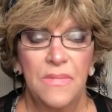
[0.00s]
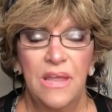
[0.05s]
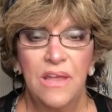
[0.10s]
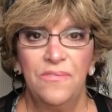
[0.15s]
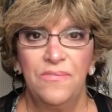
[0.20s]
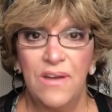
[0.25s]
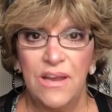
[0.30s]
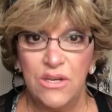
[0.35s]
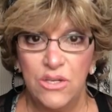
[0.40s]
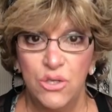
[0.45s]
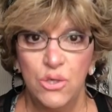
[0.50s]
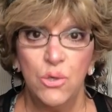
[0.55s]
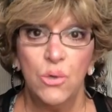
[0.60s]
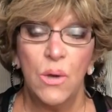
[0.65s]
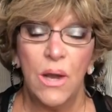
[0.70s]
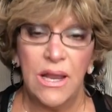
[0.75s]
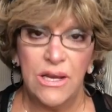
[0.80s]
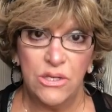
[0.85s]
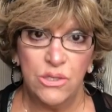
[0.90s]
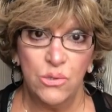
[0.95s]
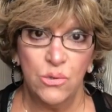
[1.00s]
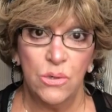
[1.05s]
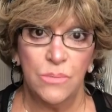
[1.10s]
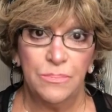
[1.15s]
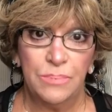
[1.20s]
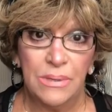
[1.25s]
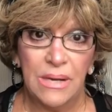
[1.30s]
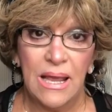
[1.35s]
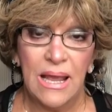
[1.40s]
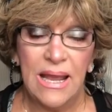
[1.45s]
If I do, I do
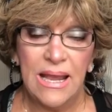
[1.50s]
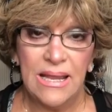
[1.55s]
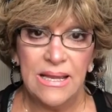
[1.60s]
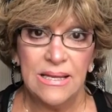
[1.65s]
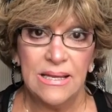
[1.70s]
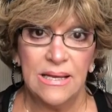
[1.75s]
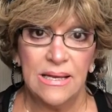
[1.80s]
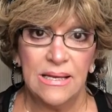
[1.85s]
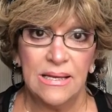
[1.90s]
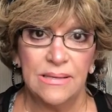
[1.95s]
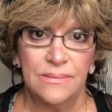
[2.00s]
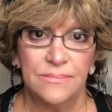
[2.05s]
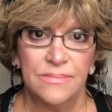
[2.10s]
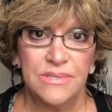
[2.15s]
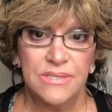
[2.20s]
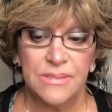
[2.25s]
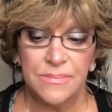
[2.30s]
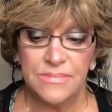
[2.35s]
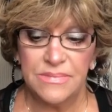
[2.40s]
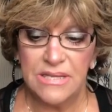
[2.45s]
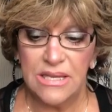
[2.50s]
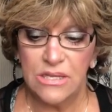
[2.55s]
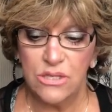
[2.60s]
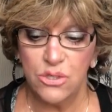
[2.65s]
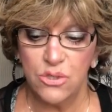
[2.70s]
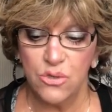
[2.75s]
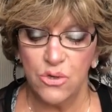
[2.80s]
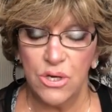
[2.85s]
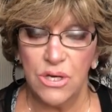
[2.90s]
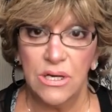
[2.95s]
apply some
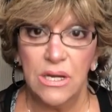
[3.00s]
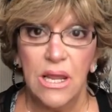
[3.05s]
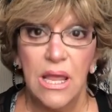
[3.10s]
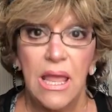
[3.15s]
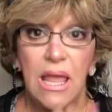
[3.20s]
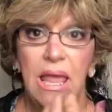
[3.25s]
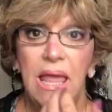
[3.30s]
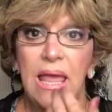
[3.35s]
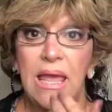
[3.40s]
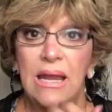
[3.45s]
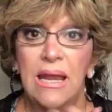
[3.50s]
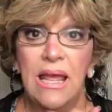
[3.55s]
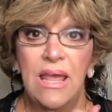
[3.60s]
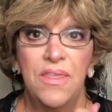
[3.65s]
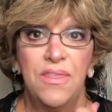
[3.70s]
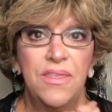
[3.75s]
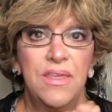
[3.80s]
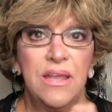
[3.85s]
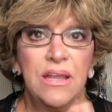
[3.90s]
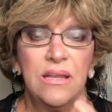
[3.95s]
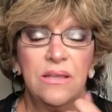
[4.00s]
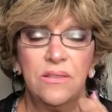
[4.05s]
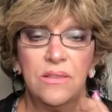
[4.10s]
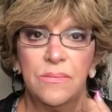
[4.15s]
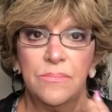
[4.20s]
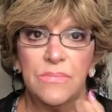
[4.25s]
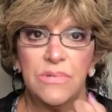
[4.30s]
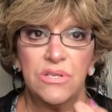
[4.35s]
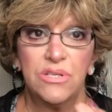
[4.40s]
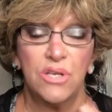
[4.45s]
sunscreen, and I think
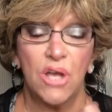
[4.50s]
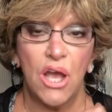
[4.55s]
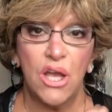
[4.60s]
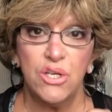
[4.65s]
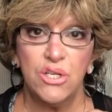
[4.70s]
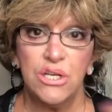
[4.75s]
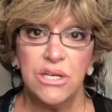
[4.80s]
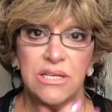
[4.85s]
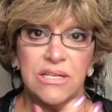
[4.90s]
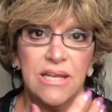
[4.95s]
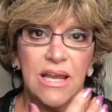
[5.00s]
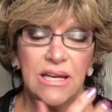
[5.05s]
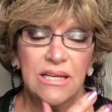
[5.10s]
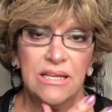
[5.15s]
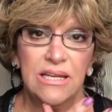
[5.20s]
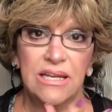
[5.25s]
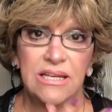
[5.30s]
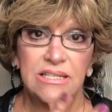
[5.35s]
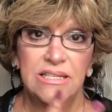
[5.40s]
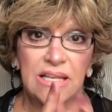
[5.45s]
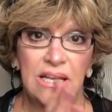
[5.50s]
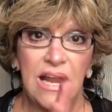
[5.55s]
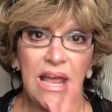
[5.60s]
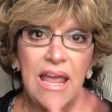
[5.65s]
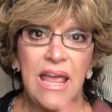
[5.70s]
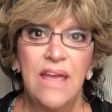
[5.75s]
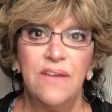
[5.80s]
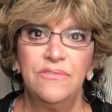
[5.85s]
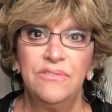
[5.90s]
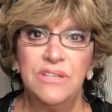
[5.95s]
the massaging techniques that I
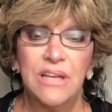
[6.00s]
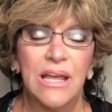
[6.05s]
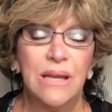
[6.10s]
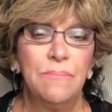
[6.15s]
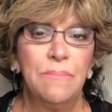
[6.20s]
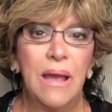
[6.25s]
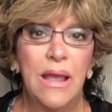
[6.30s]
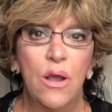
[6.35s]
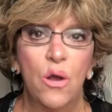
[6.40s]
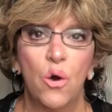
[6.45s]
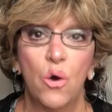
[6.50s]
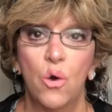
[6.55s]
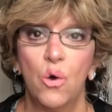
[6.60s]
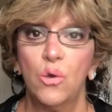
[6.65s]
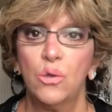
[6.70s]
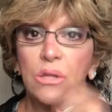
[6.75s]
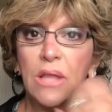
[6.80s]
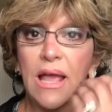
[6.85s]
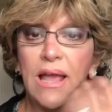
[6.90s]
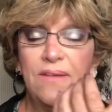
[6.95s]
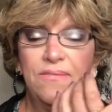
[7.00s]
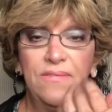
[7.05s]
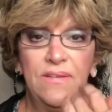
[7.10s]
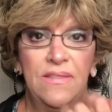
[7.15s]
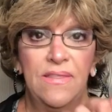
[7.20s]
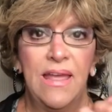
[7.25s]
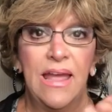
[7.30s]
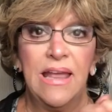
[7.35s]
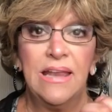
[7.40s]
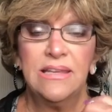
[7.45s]
have done my whole life,
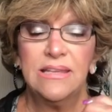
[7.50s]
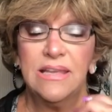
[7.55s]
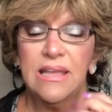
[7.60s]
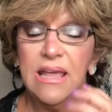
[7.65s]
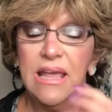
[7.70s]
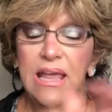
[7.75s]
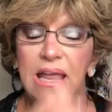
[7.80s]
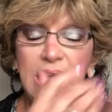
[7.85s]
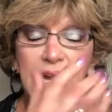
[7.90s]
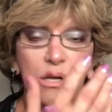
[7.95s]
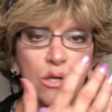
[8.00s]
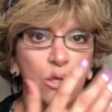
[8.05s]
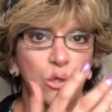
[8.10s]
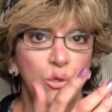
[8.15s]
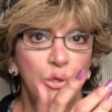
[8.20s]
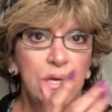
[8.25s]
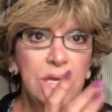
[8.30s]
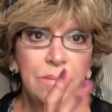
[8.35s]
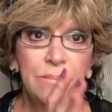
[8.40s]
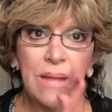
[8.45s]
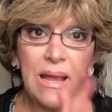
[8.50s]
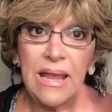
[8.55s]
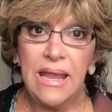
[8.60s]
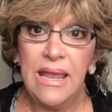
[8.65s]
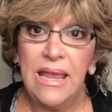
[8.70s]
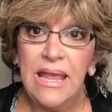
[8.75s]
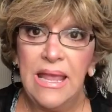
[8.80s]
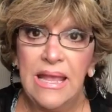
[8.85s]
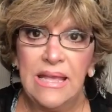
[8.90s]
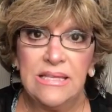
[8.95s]
and that's including my
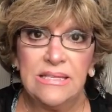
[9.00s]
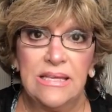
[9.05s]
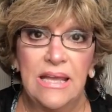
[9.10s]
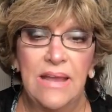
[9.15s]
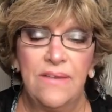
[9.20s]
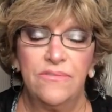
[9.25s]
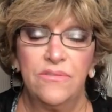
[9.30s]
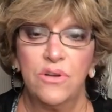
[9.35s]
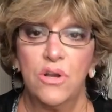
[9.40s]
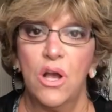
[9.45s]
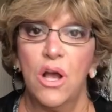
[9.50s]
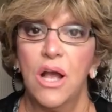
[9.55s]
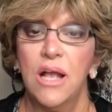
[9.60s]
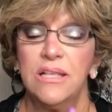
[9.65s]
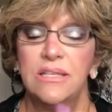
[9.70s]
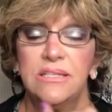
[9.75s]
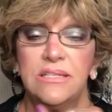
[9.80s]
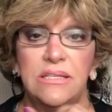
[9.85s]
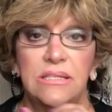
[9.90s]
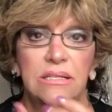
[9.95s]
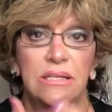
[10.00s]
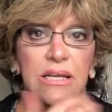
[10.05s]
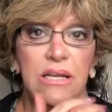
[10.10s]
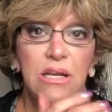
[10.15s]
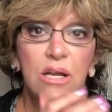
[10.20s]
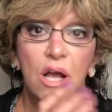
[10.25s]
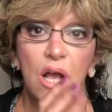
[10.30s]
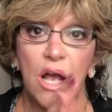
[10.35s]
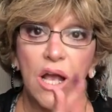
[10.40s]
hands, I've constantly